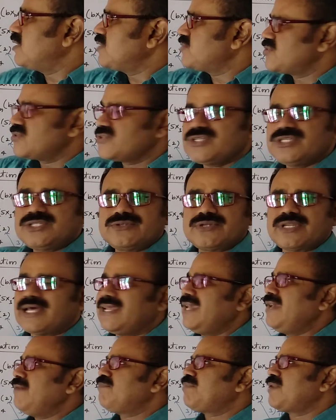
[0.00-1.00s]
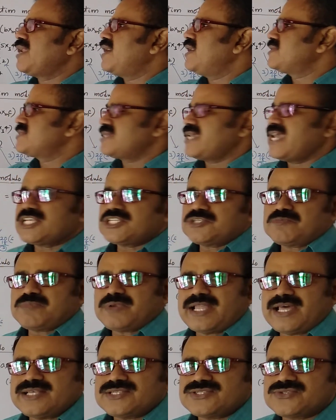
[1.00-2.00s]
Associative law. A plus x
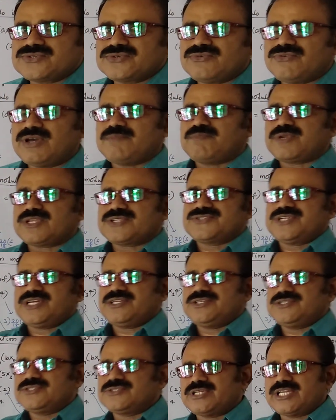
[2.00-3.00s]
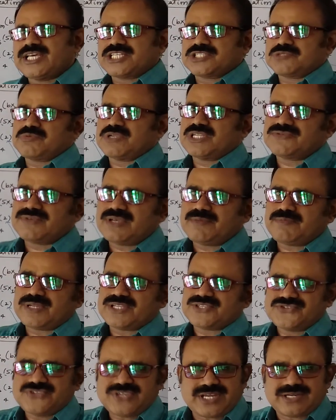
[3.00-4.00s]
plus y plus z is equal to x plus y
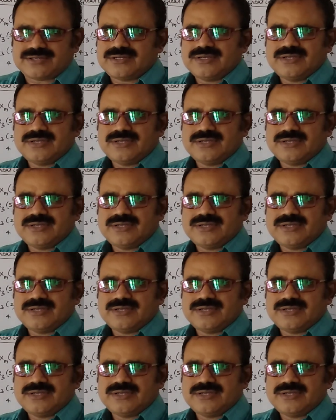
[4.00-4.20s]
plus z.